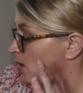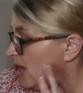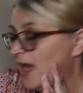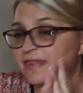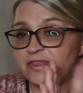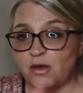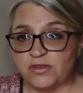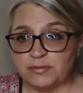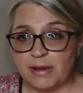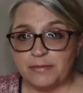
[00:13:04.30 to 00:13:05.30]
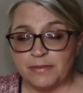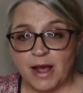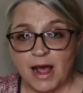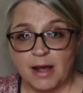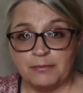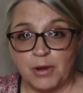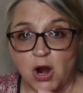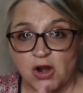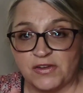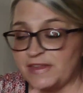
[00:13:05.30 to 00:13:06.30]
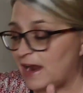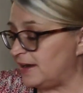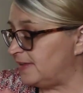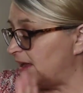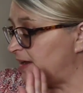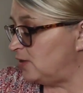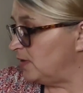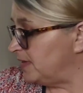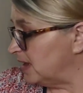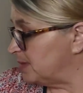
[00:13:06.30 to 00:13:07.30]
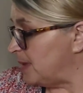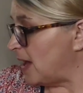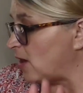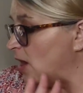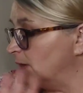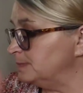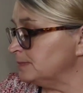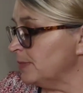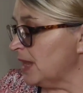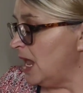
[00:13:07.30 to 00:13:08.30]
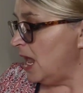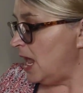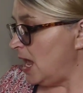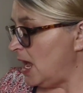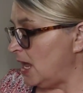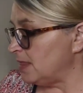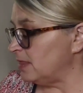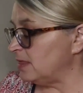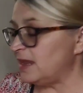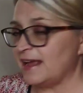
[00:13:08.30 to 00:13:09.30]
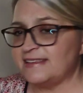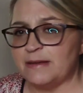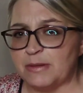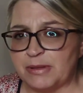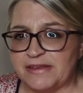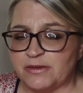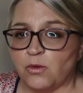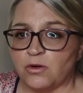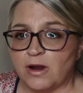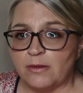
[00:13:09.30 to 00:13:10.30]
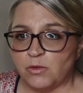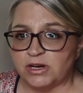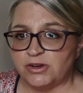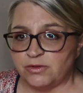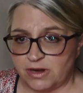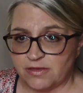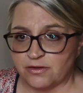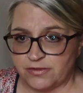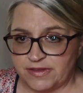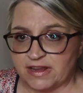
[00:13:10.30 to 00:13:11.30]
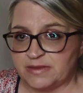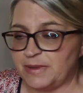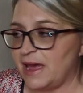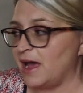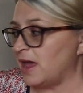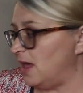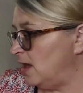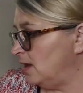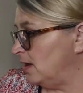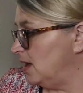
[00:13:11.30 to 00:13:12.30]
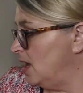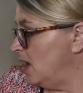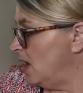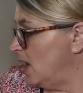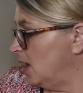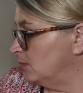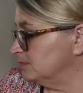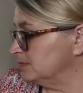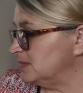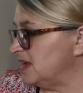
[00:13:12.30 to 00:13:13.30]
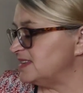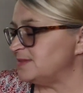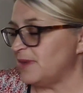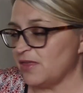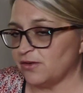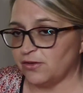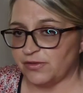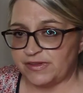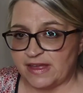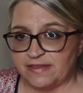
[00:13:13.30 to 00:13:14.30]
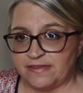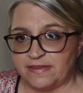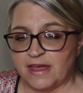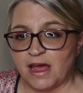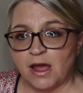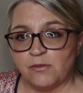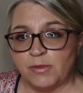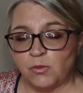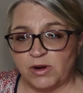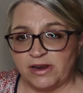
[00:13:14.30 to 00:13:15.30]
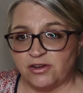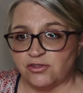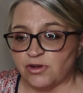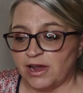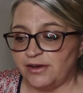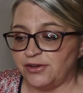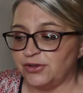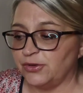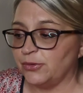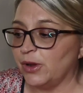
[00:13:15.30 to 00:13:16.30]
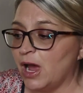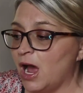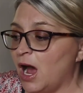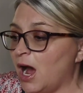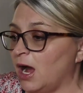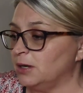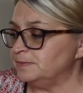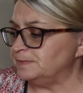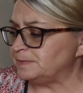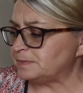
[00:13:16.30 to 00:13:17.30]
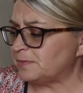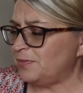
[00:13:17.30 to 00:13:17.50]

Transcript: okay those are my uh, bars that I decided to do six pack on and next time I place the order I want to do another six pack and um, get some other scents that I've been wanting to try too. Um,